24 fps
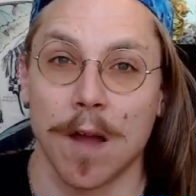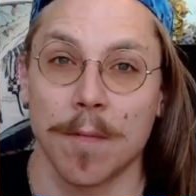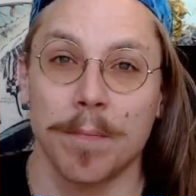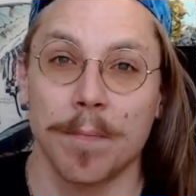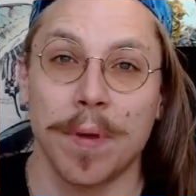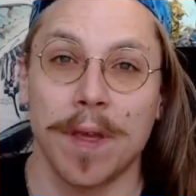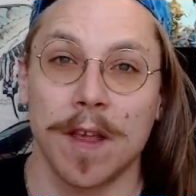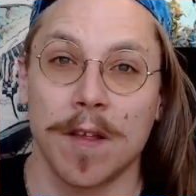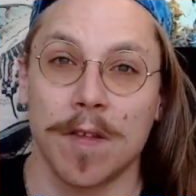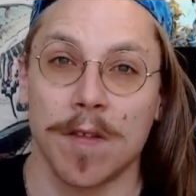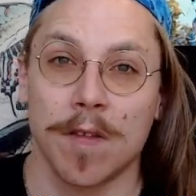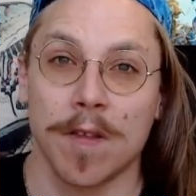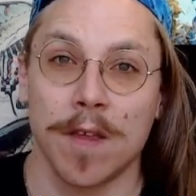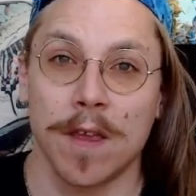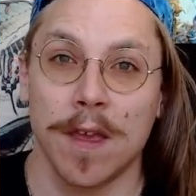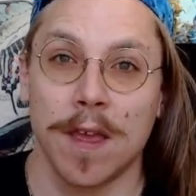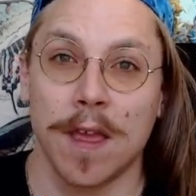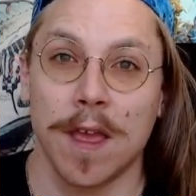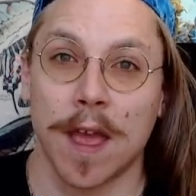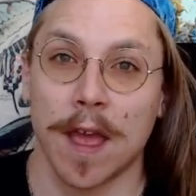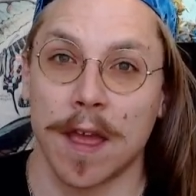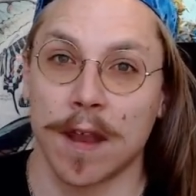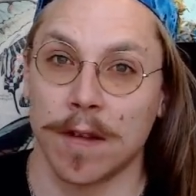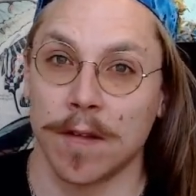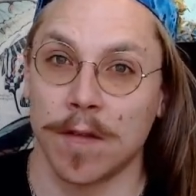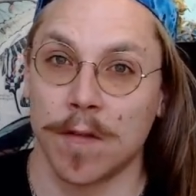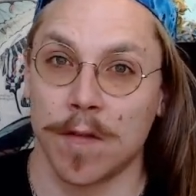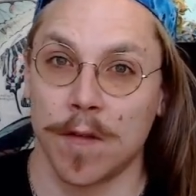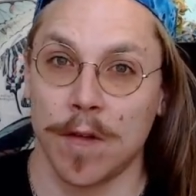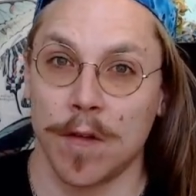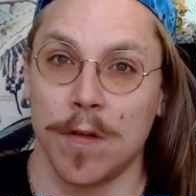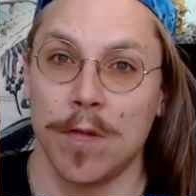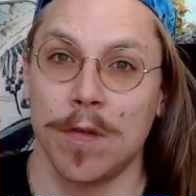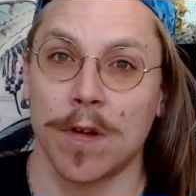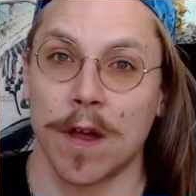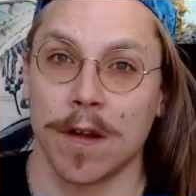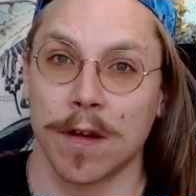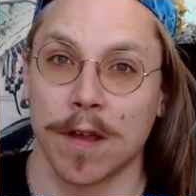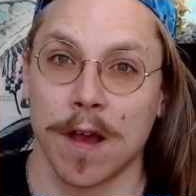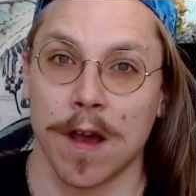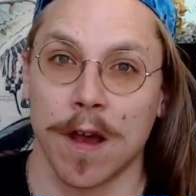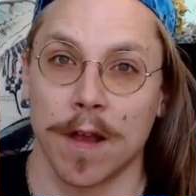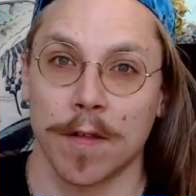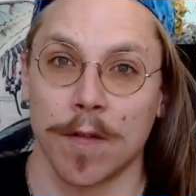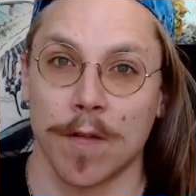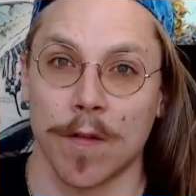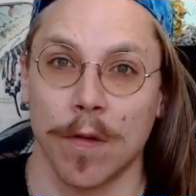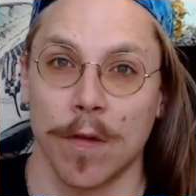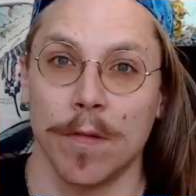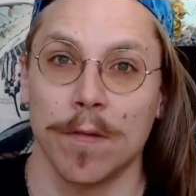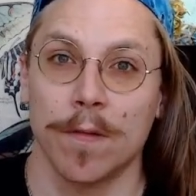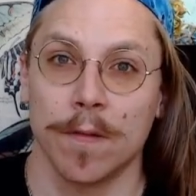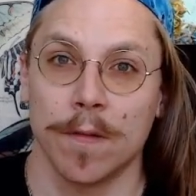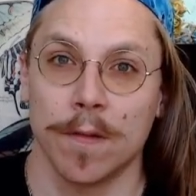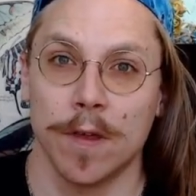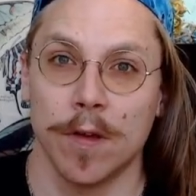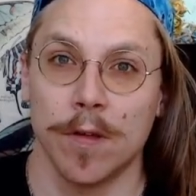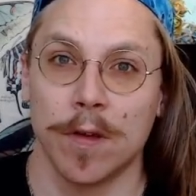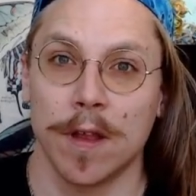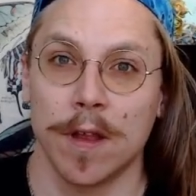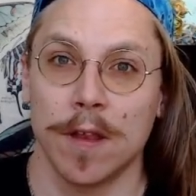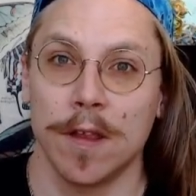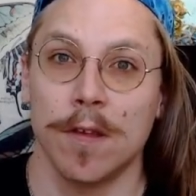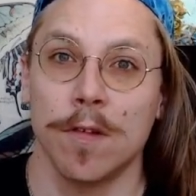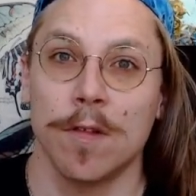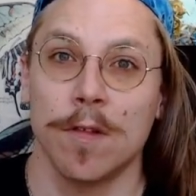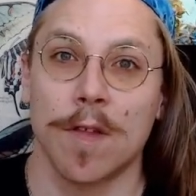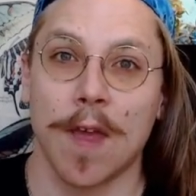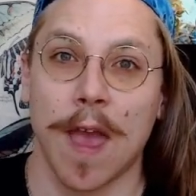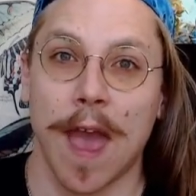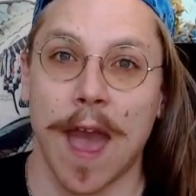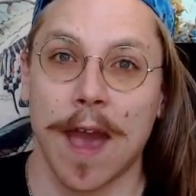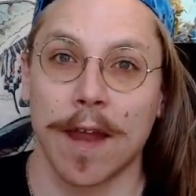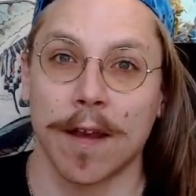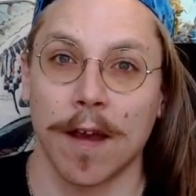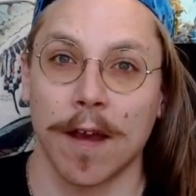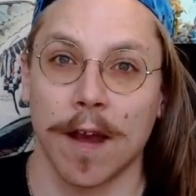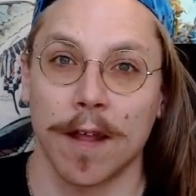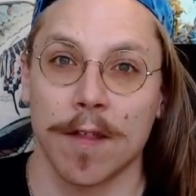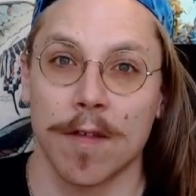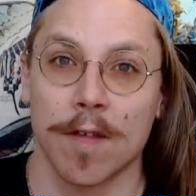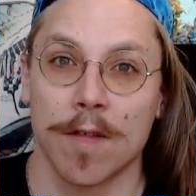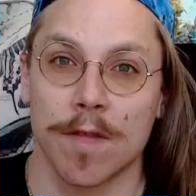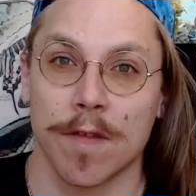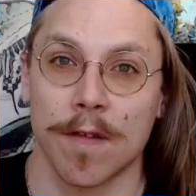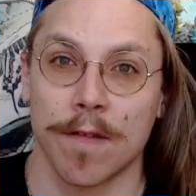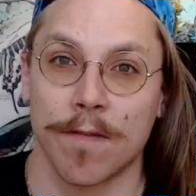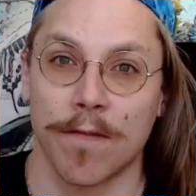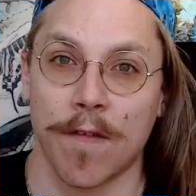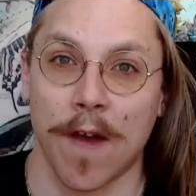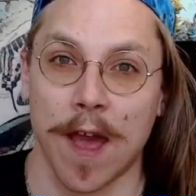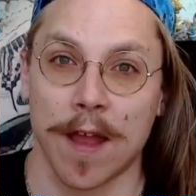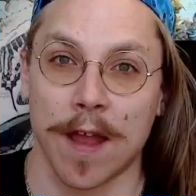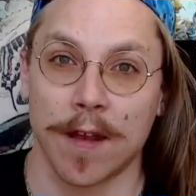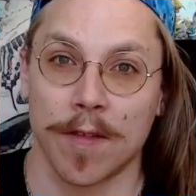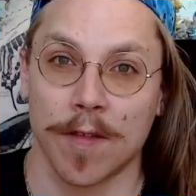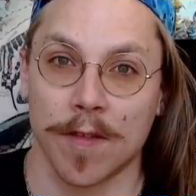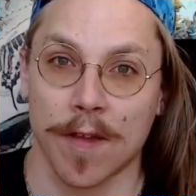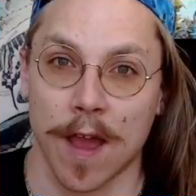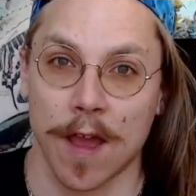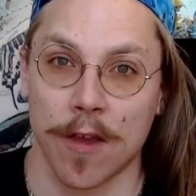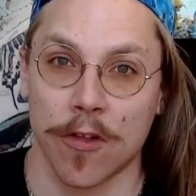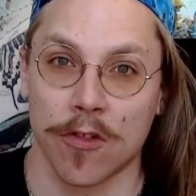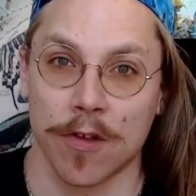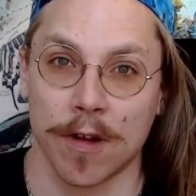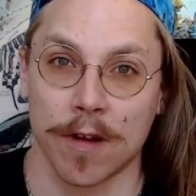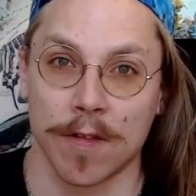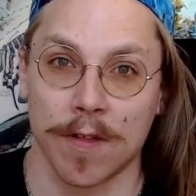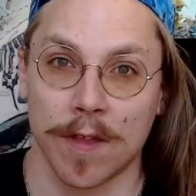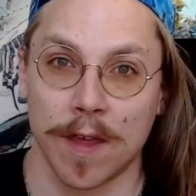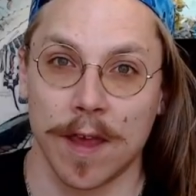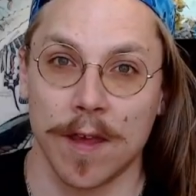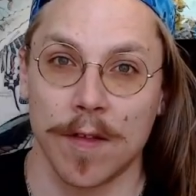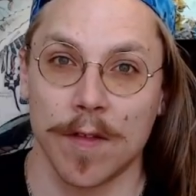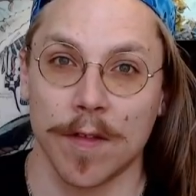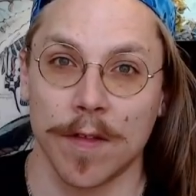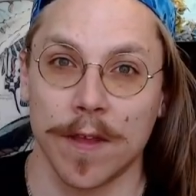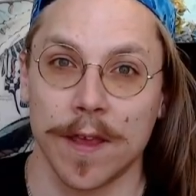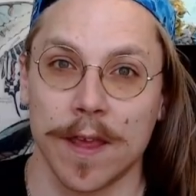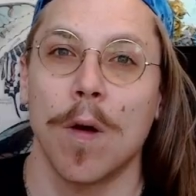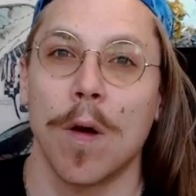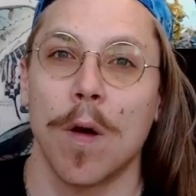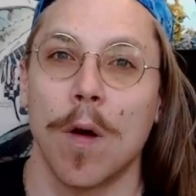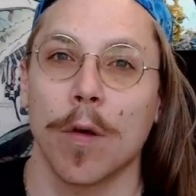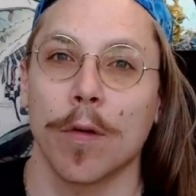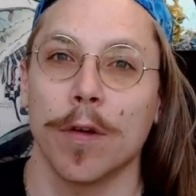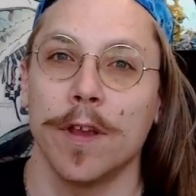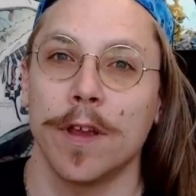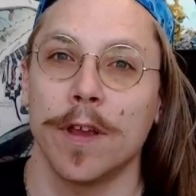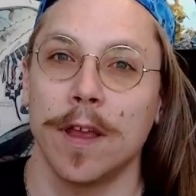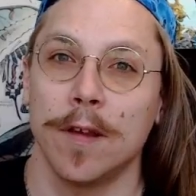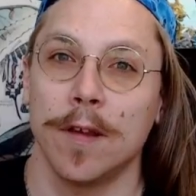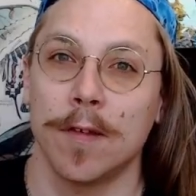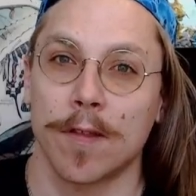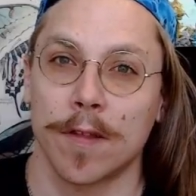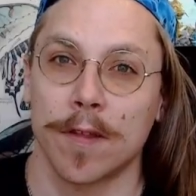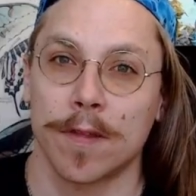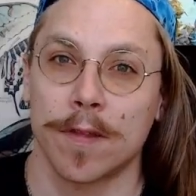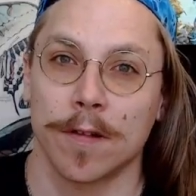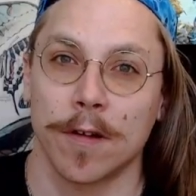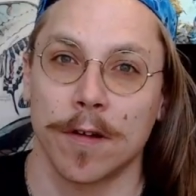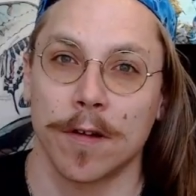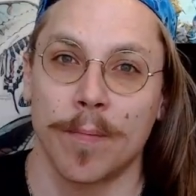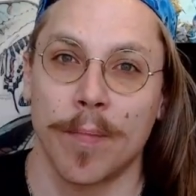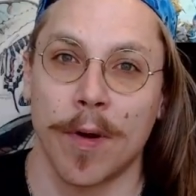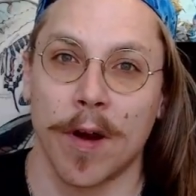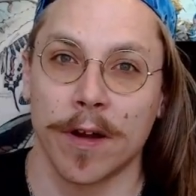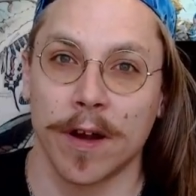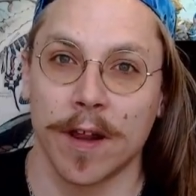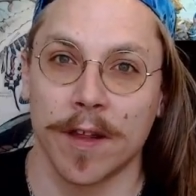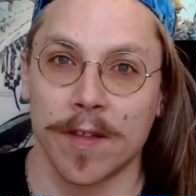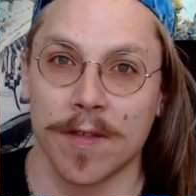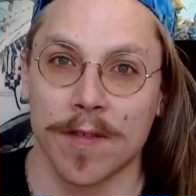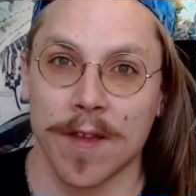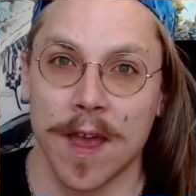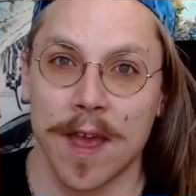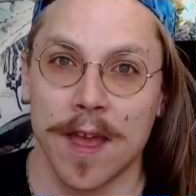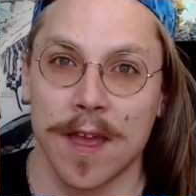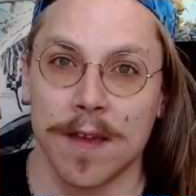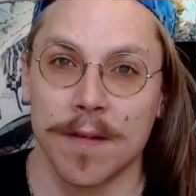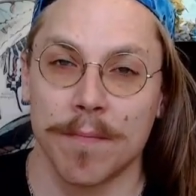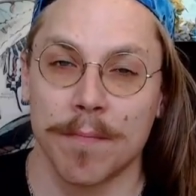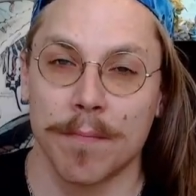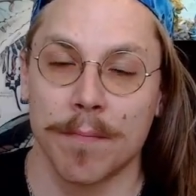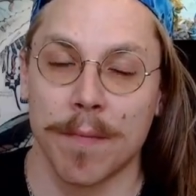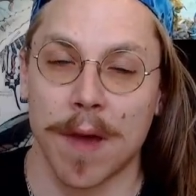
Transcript: PC and soon on console, you can use add-ons to find Skyshards easily, or you can use a third-party site.